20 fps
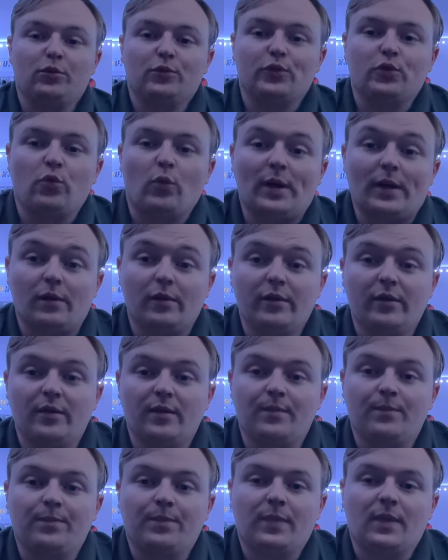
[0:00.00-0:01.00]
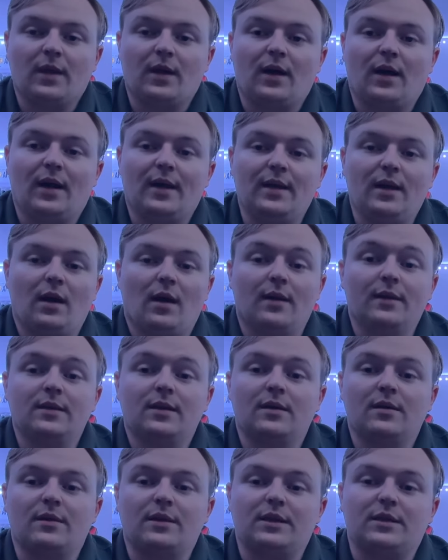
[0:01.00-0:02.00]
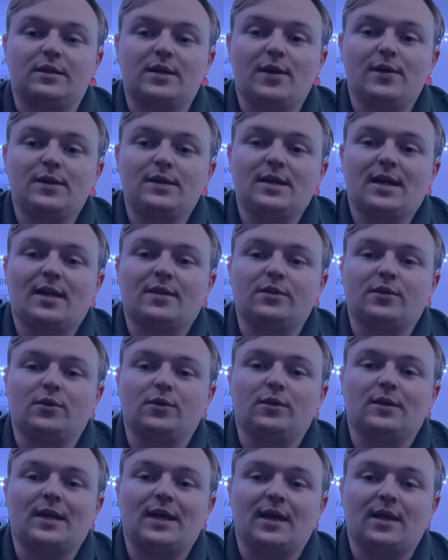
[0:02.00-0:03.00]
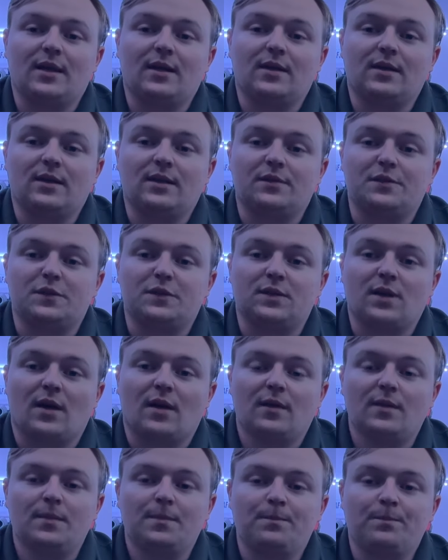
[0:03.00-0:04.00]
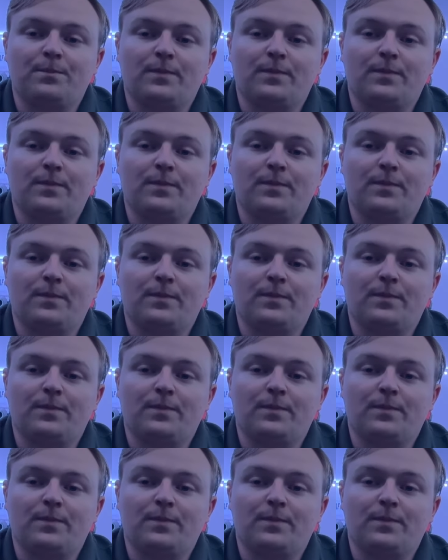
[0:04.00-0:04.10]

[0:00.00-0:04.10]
12th, I got the Terran Tactical Kanik in stock.